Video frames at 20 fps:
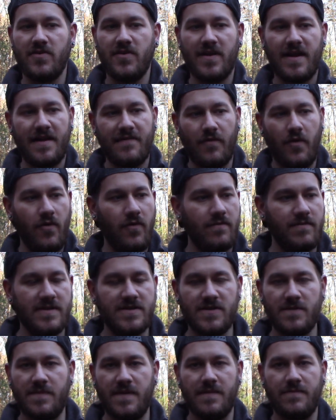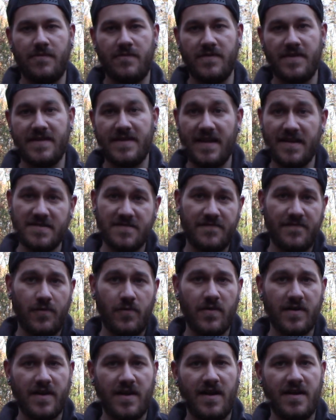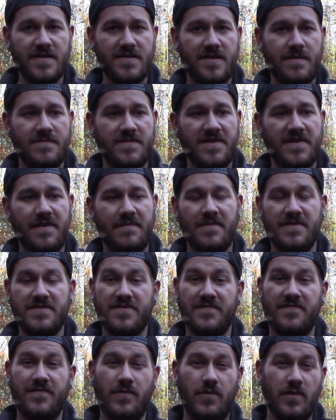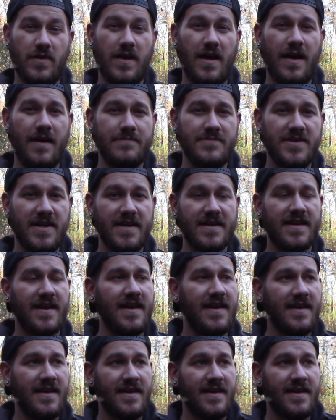you're going to have a whole bunch of people that's a foreign concept to them, that's a foreign object,